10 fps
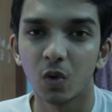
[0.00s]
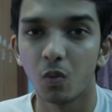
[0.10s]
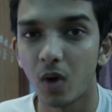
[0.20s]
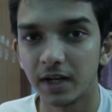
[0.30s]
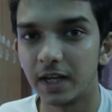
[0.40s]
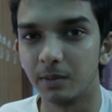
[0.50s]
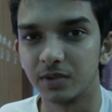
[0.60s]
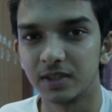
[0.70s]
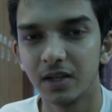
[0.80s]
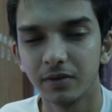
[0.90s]
One
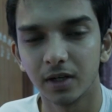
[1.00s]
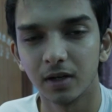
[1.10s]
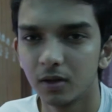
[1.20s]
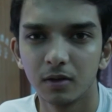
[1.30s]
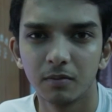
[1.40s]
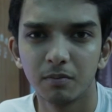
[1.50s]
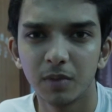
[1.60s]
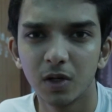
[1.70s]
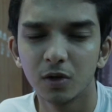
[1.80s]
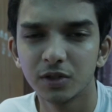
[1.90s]
M7,
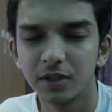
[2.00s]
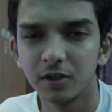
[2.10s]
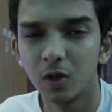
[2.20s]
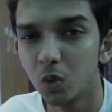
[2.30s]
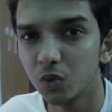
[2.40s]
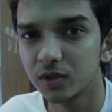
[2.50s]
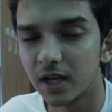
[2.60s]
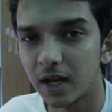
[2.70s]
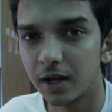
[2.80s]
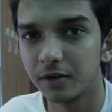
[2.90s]
because it looks
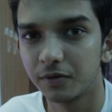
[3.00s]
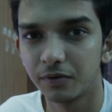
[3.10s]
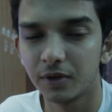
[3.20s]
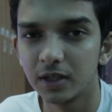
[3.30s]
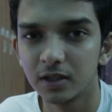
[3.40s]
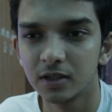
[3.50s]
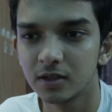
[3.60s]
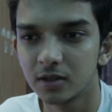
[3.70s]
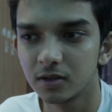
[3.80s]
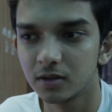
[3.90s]
and
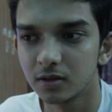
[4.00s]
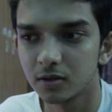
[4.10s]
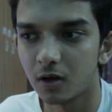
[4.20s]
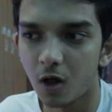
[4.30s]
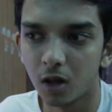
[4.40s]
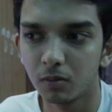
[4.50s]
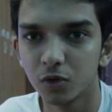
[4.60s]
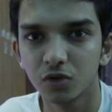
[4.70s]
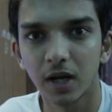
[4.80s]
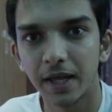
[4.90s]
feels
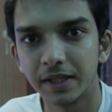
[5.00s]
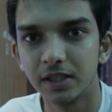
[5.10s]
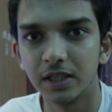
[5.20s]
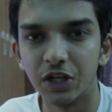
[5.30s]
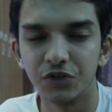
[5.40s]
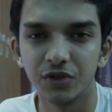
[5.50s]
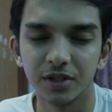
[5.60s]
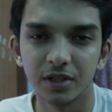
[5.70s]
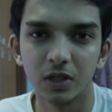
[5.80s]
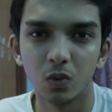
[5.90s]
almost like the
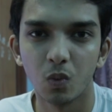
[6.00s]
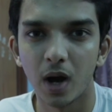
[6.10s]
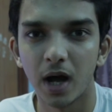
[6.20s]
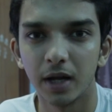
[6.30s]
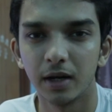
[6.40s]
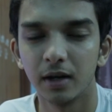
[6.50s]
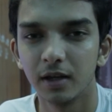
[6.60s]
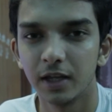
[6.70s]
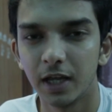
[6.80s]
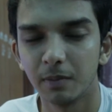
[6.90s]
HTC One
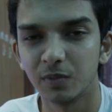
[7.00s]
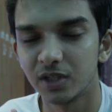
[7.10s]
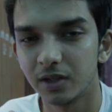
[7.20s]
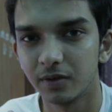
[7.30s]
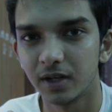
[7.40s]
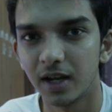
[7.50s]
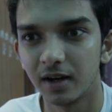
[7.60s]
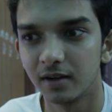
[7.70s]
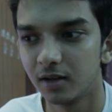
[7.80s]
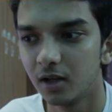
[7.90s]
M7,
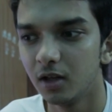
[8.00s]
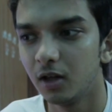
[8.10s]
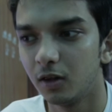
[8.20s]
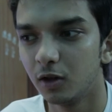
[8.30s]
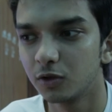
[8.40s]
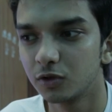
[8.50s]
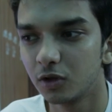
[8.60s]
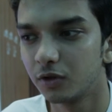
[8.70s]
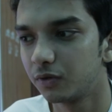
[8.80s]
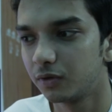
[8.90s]
and lots
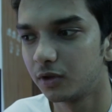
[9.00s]
of